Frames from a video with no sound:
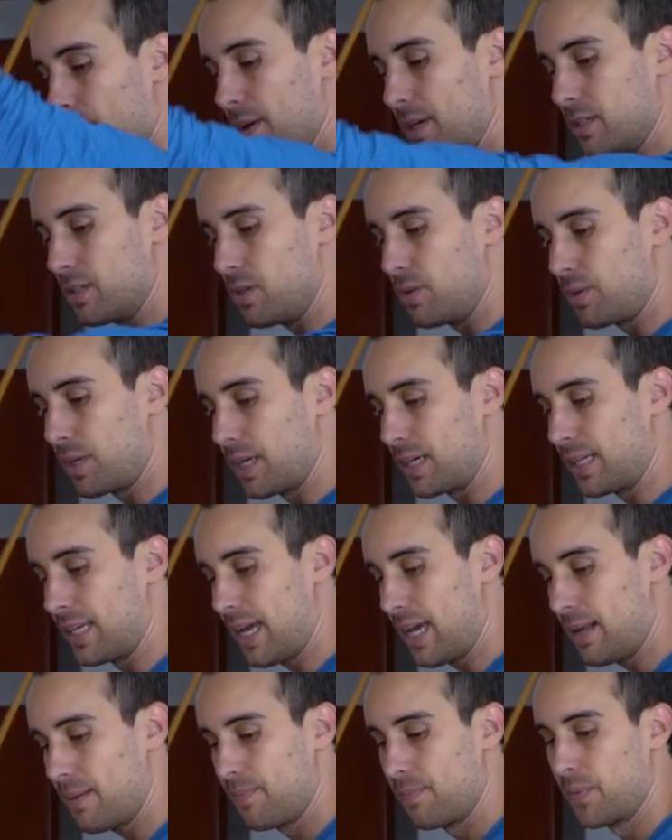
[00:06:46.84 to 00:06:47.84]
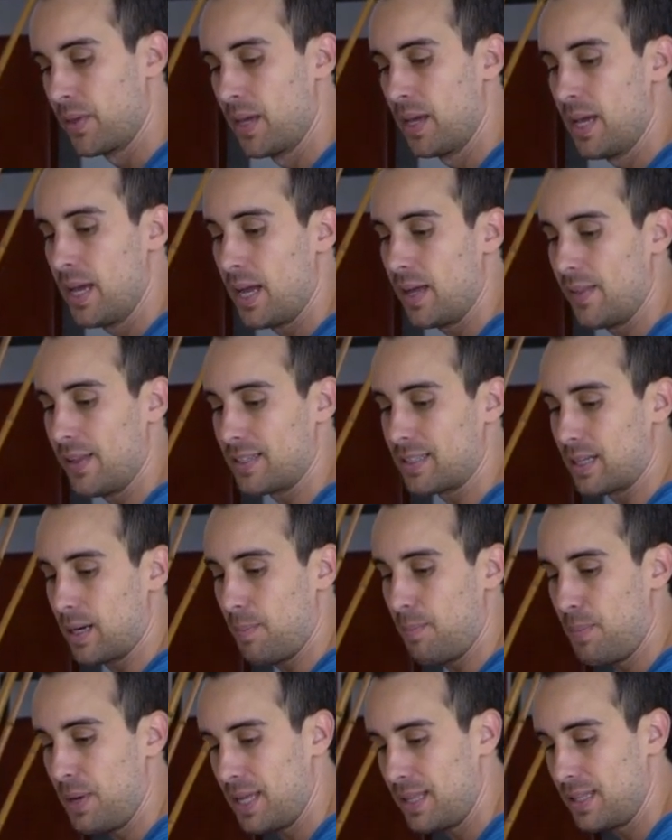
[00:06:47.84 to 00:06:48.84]
as you can get, and that's gonna
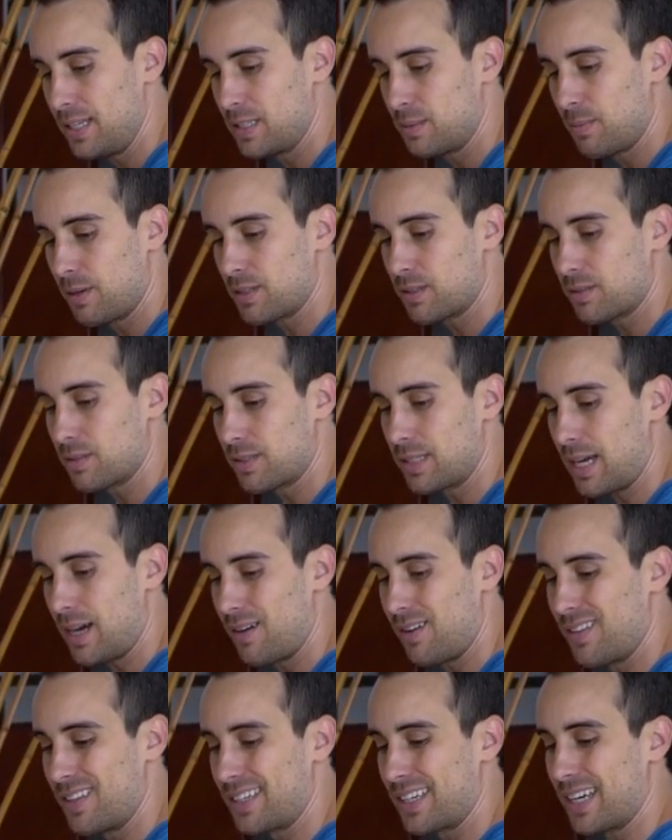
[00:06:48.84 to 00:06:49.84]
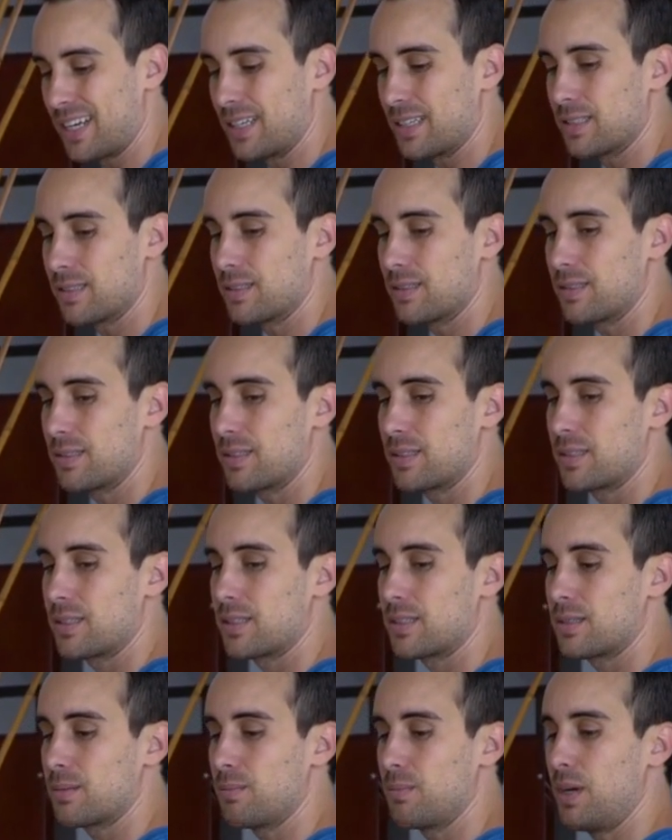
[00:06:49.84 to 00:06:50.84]
pin these muscles down and then kind of
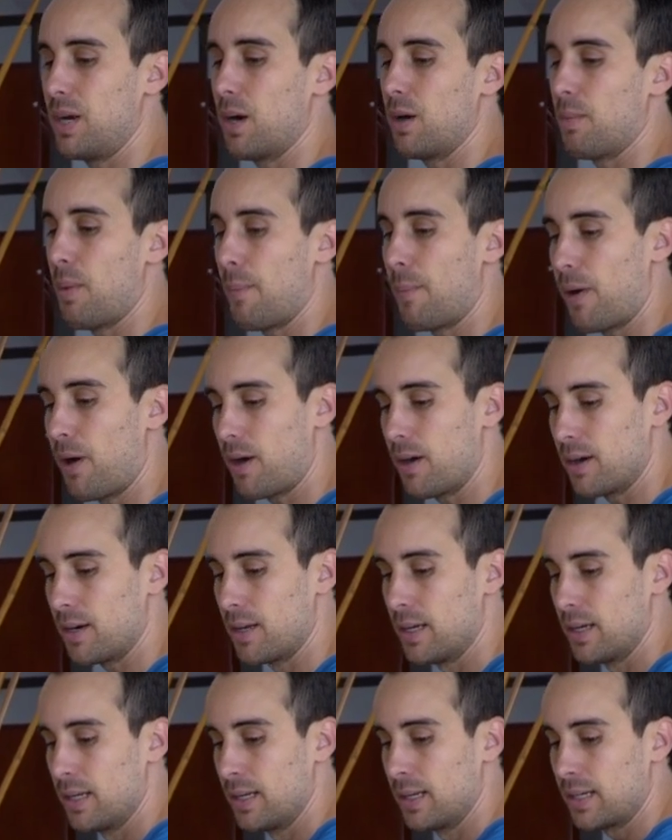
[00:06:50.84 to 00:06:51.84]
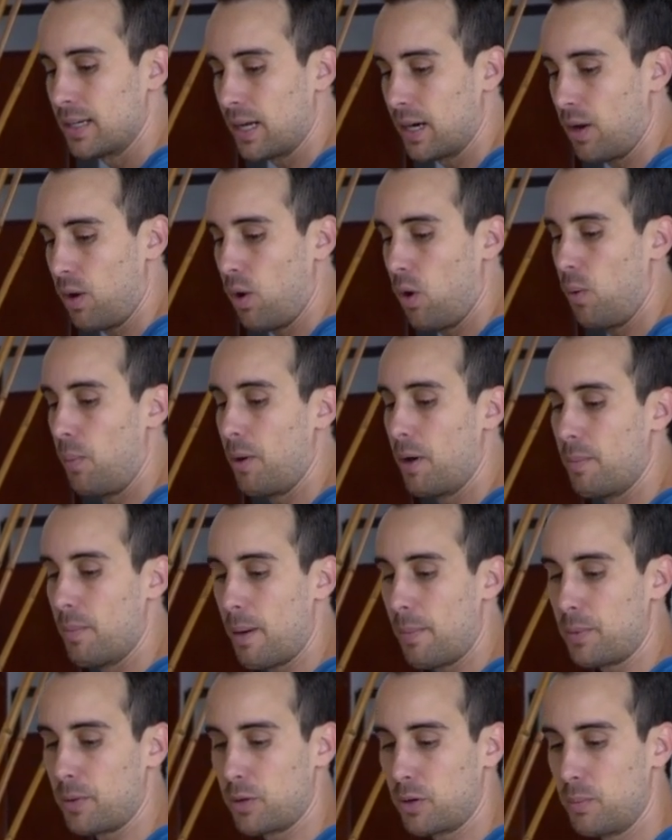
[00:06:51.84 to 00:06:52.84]
smear them apart, kind of open them
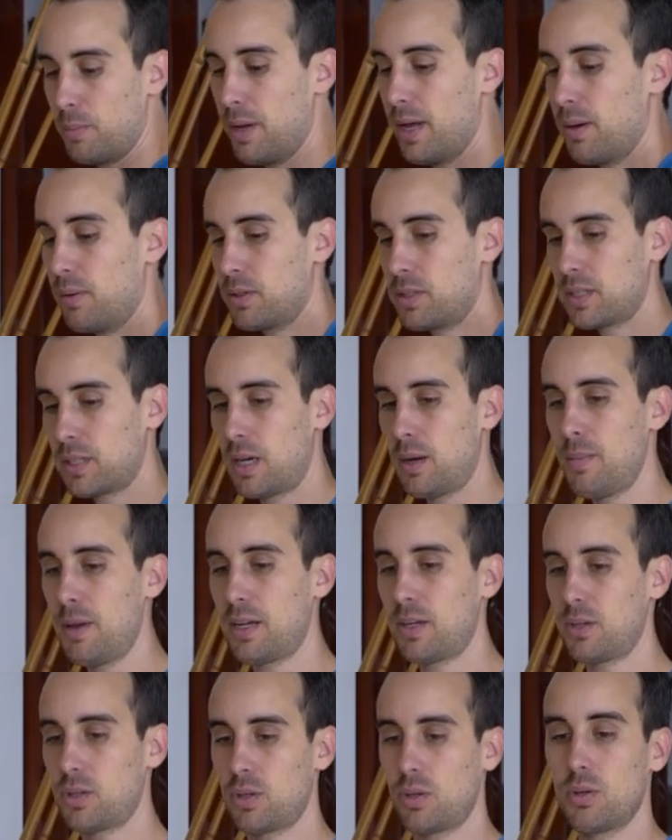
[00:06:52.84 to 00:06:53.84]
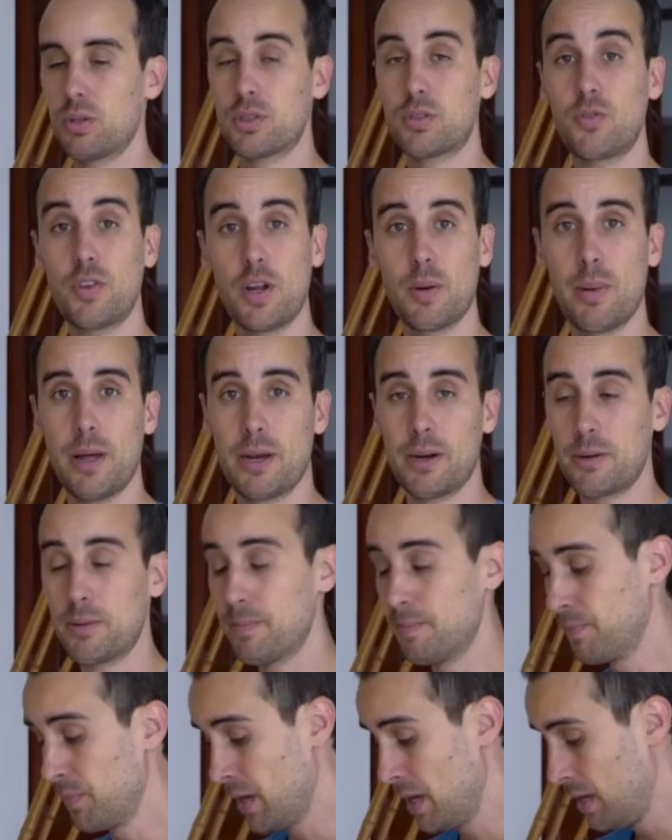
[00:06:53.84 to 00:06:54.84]
up a little bit, which is gonna make your shoulders feel better.
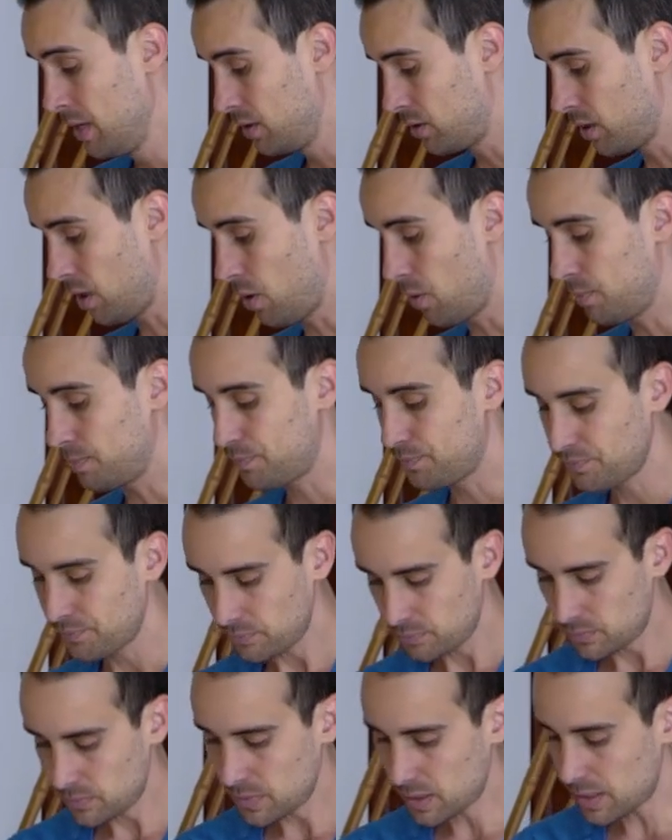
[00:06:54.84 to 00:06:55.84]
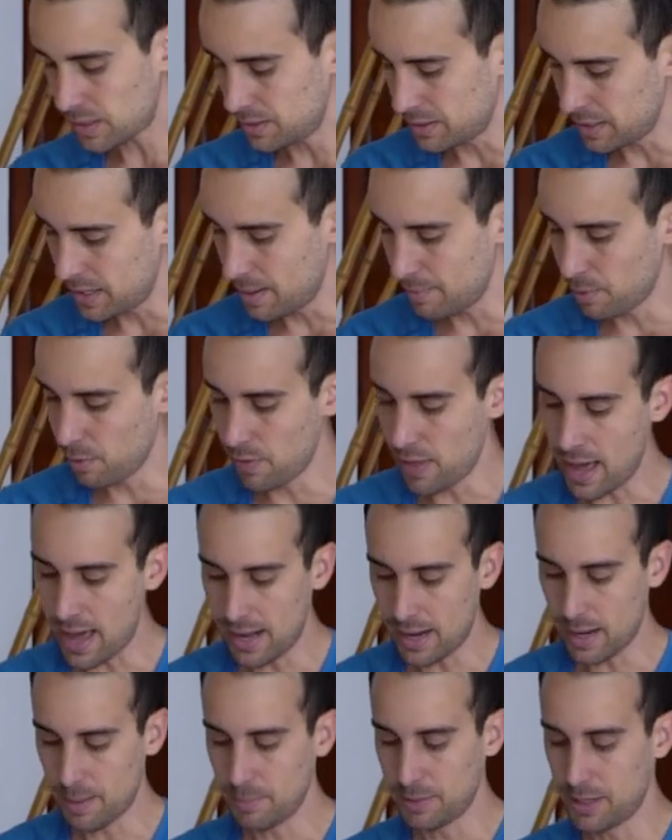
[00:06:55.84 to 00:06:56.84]
So to demo
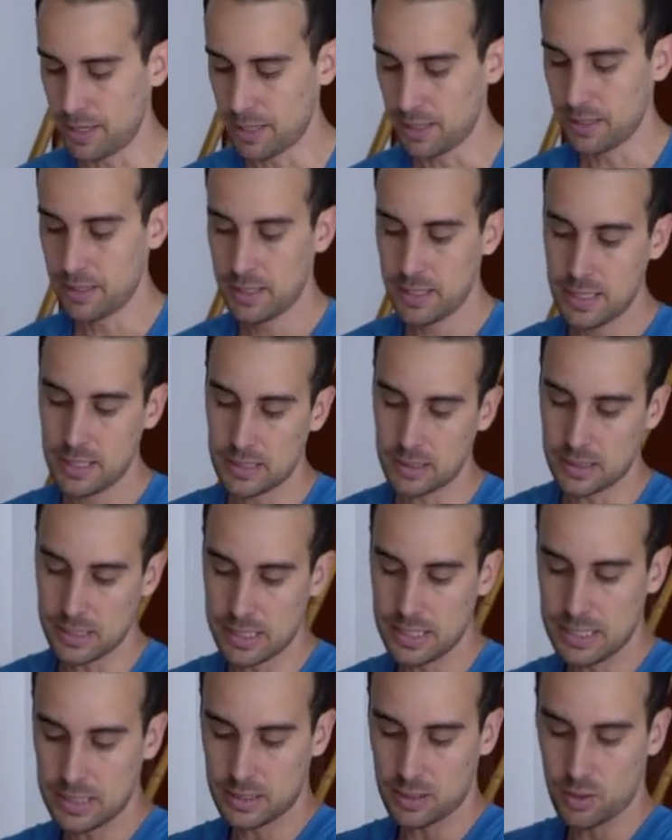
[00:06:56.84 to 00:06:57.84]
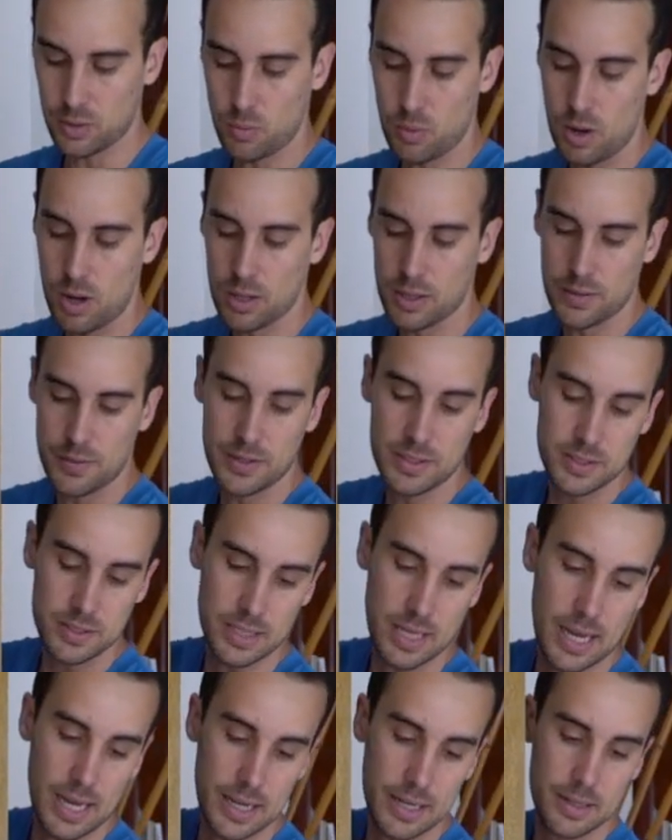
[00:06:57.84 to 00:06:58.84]
that, I'm gonna lean into the wall on this
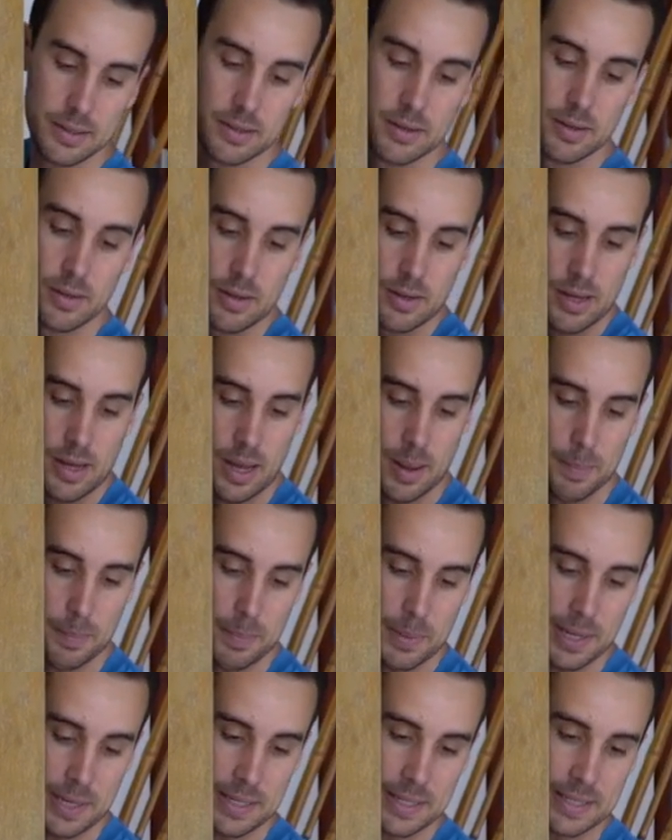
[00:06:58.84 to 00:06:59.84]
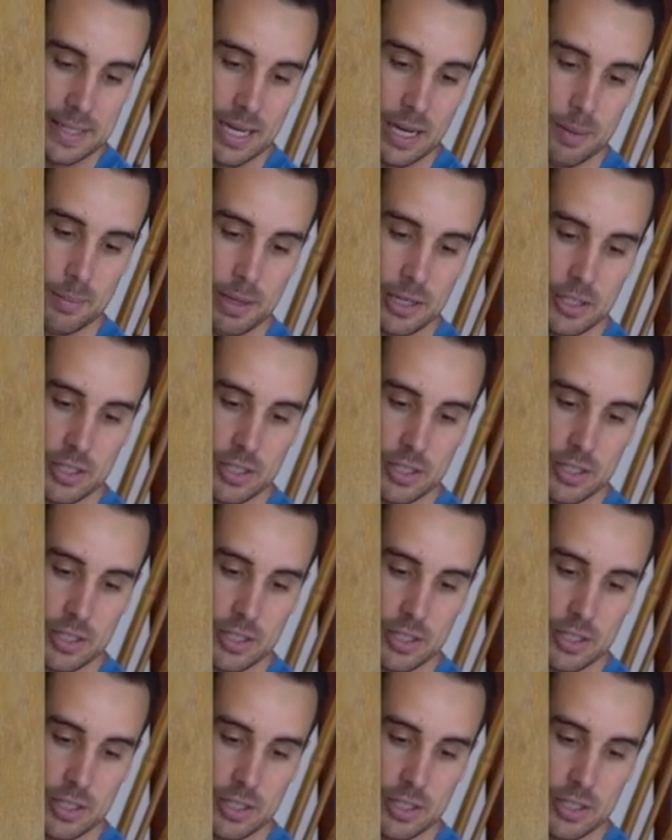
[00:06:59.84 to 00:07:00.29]
side. I'm pinning down my